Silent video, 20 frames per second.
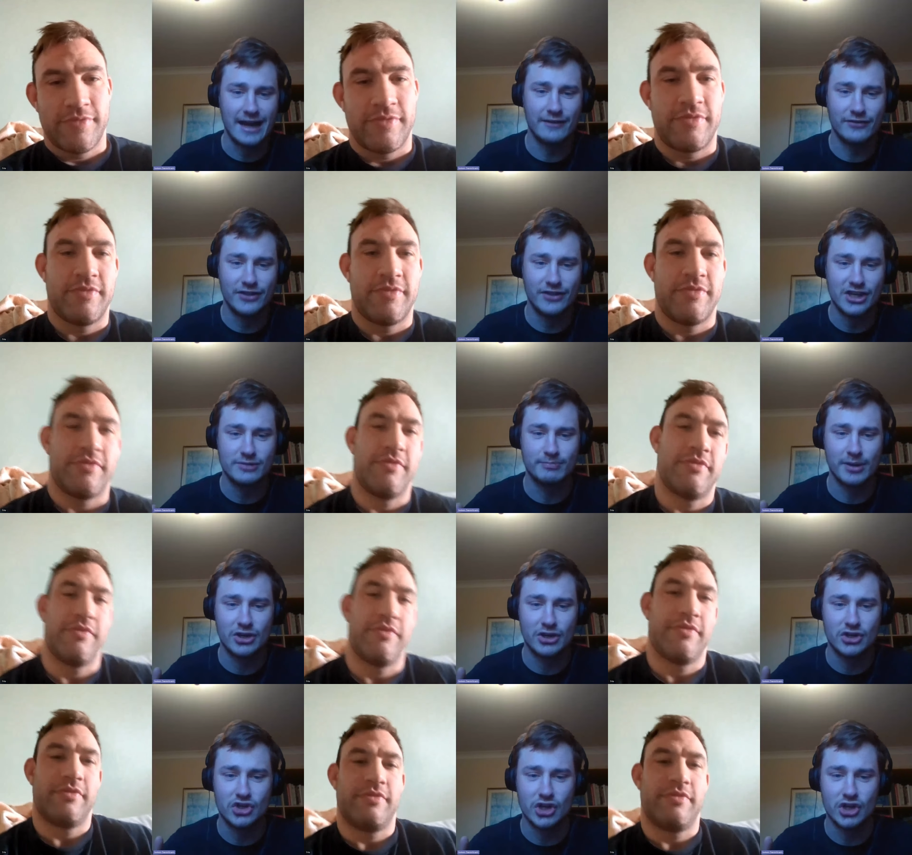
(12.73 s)
Speaker 1: ahead of
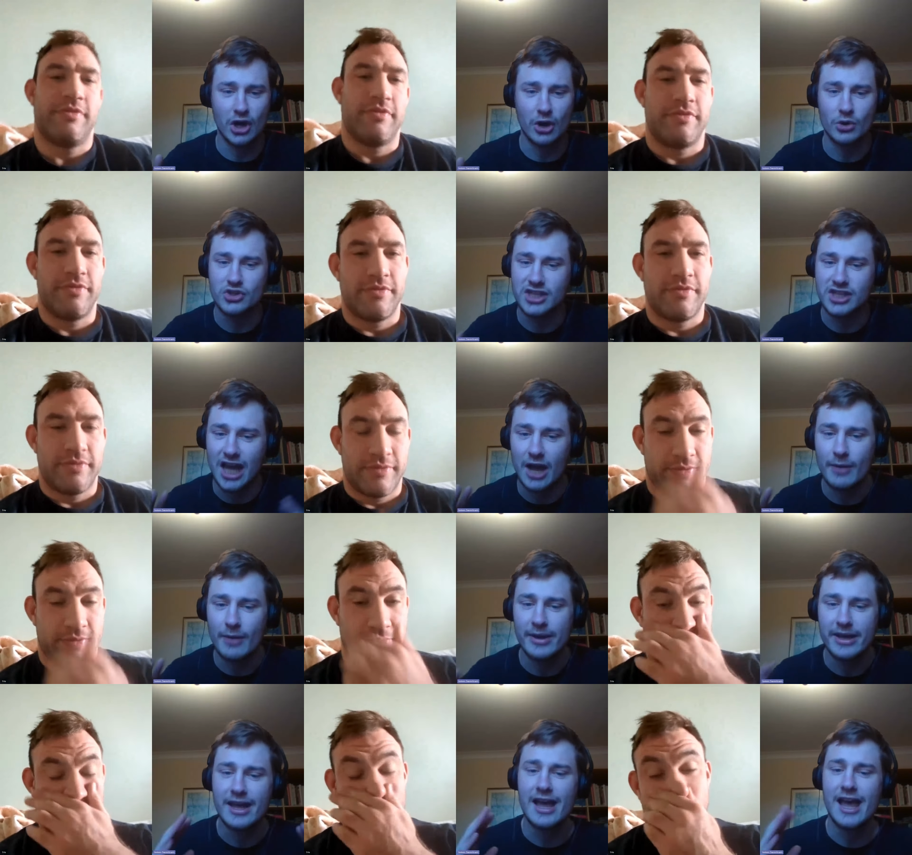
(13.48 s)
this big show.
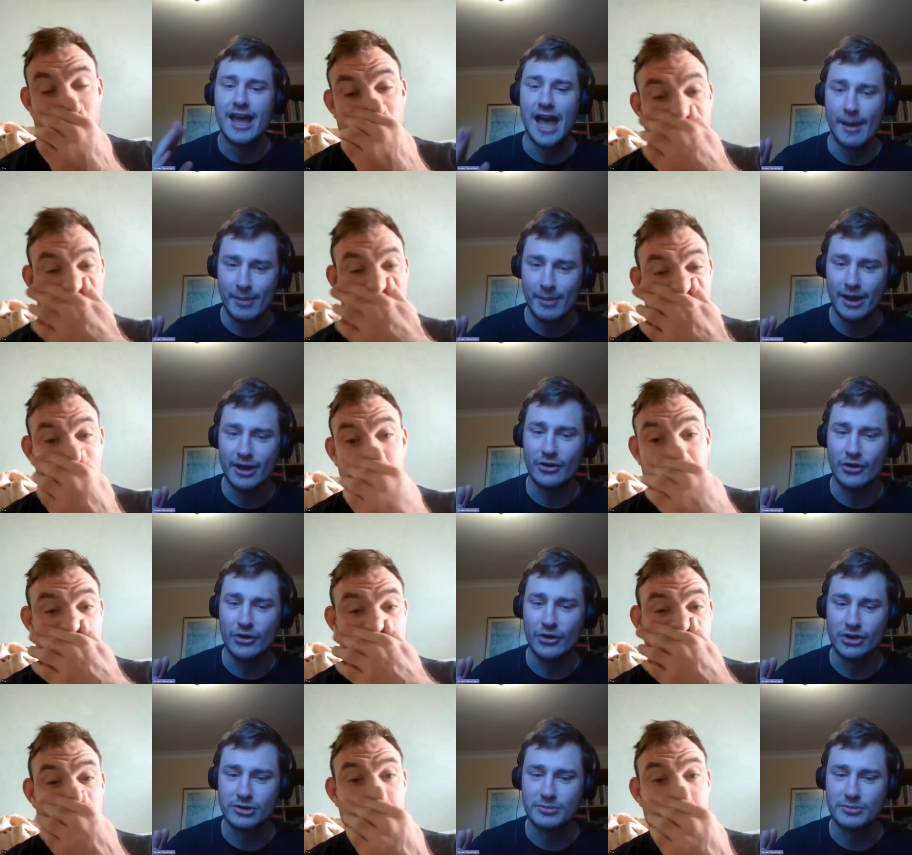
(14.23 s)
Tell me
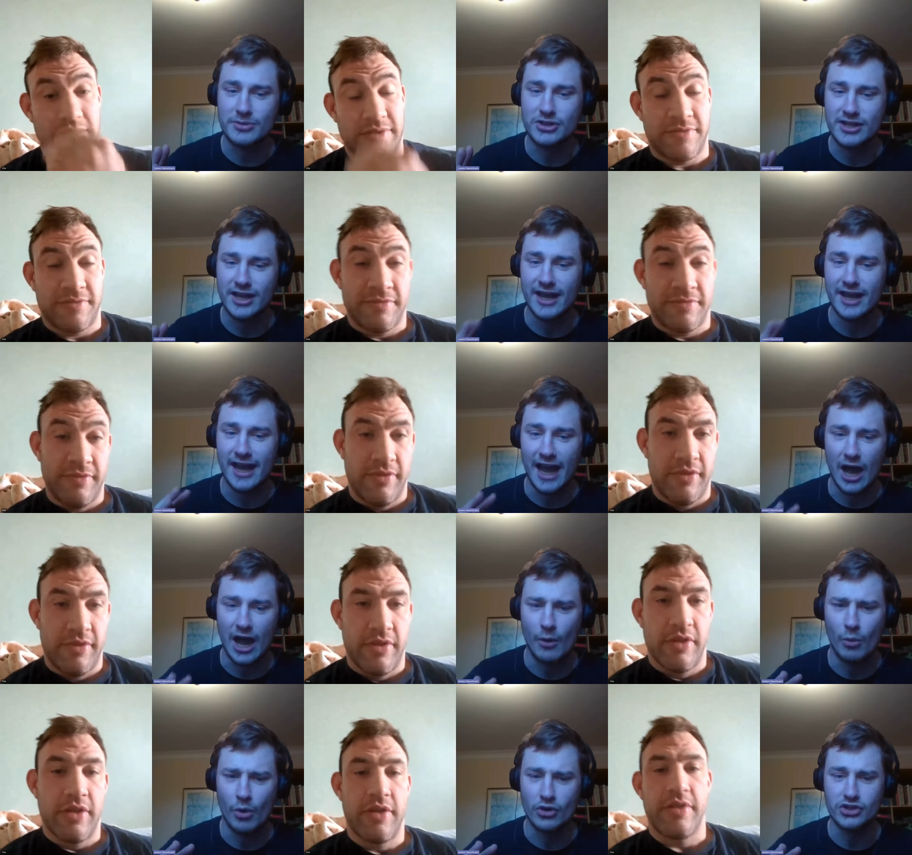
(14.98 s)
about Christmas
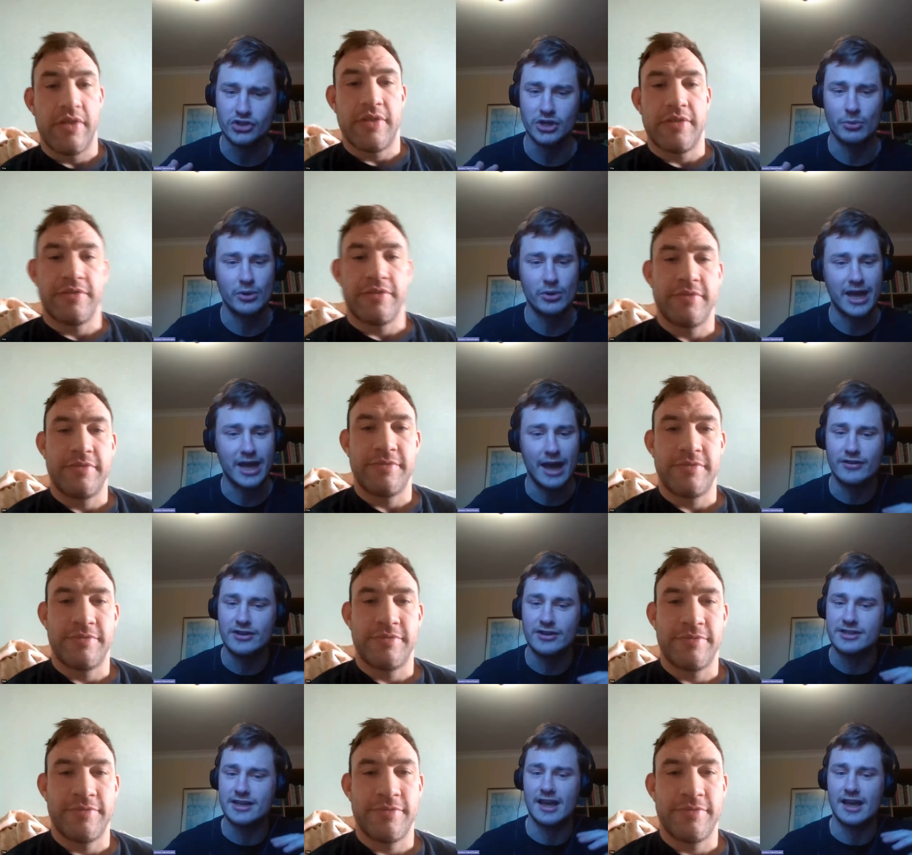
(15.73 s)
Day. How was it?
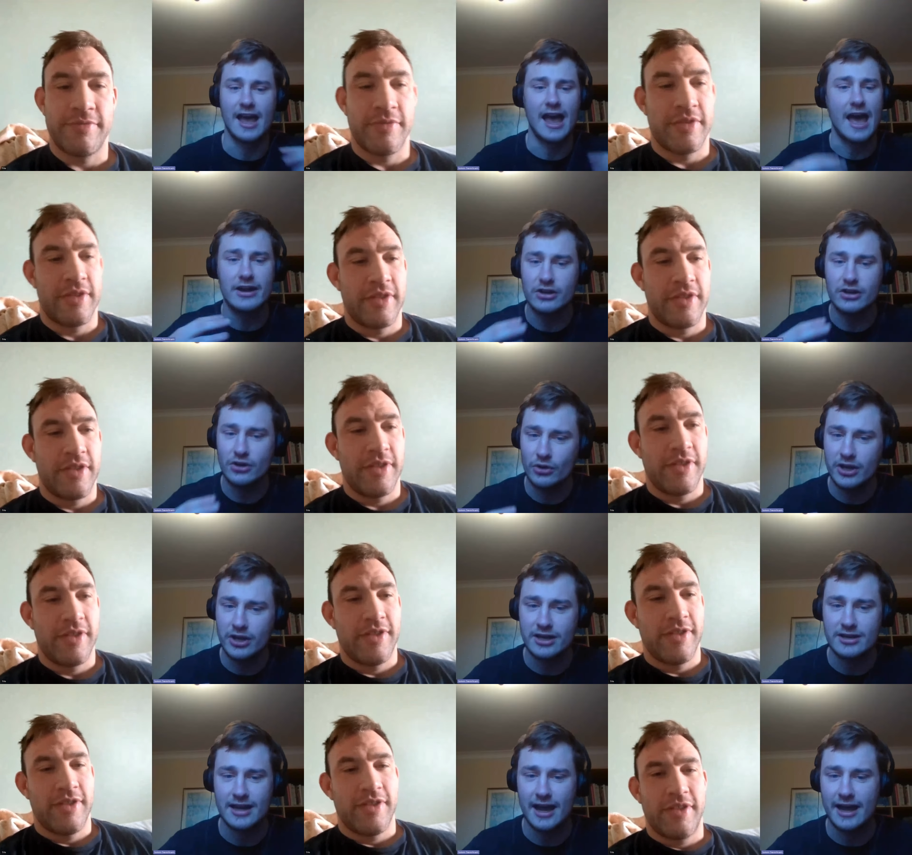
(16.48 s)
Were you having to
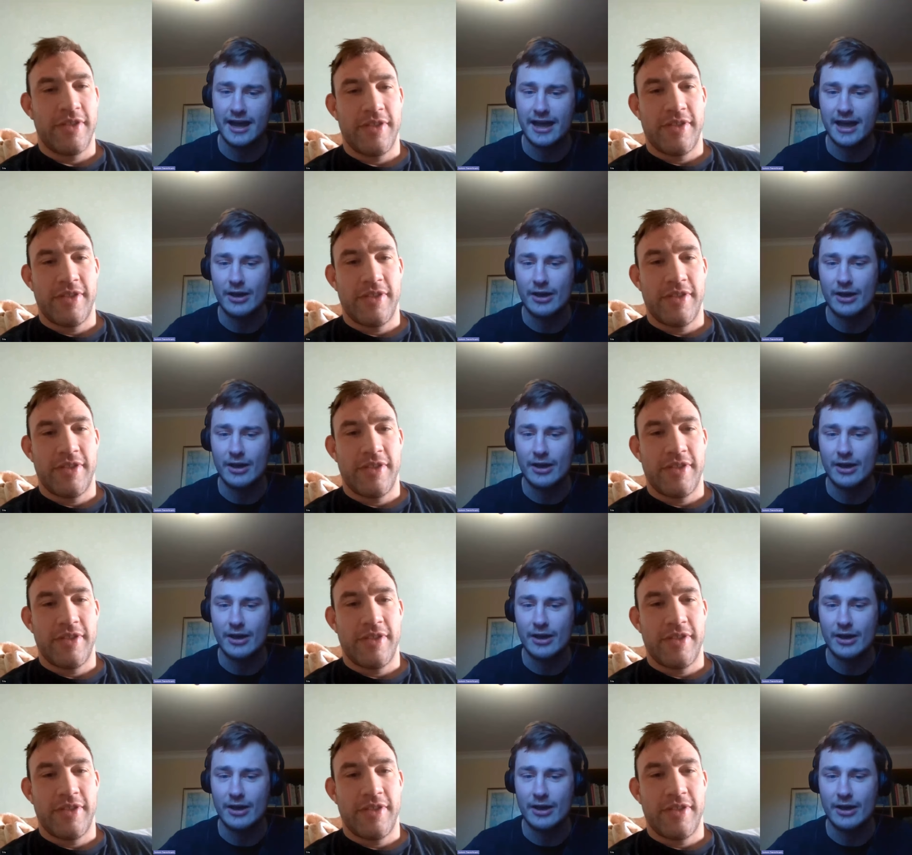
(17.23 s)
handle your